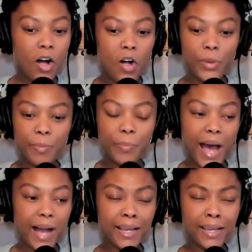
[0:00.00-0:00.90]
I'll be
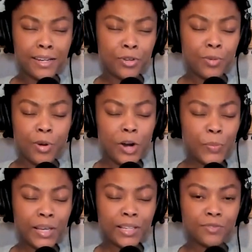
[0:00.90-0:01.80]
back and get a new
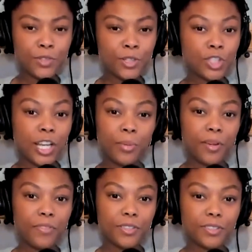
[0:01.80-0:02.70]
apartment for
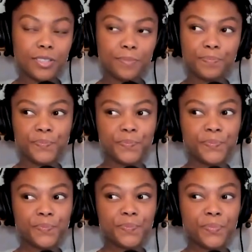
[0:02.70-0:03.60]
January 1st.
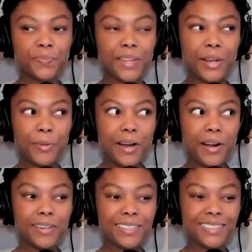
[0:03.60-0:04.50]
Here we are.